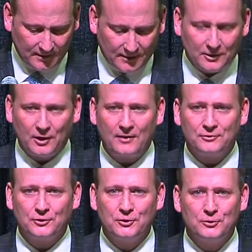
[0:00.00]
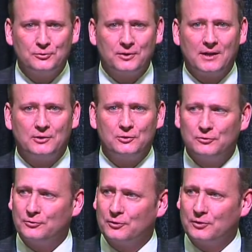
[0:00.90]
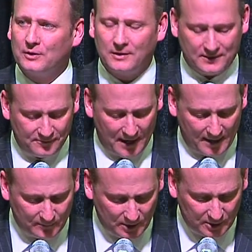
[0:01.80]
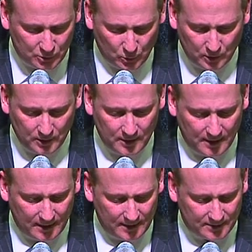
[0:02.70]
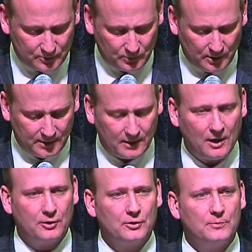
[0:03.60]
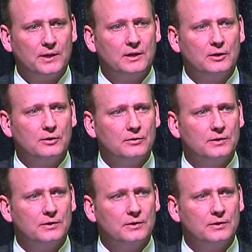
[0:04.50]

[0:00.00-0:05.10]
Good afternoon. Thank you for inviting me to join you today. It's really an honor to be here.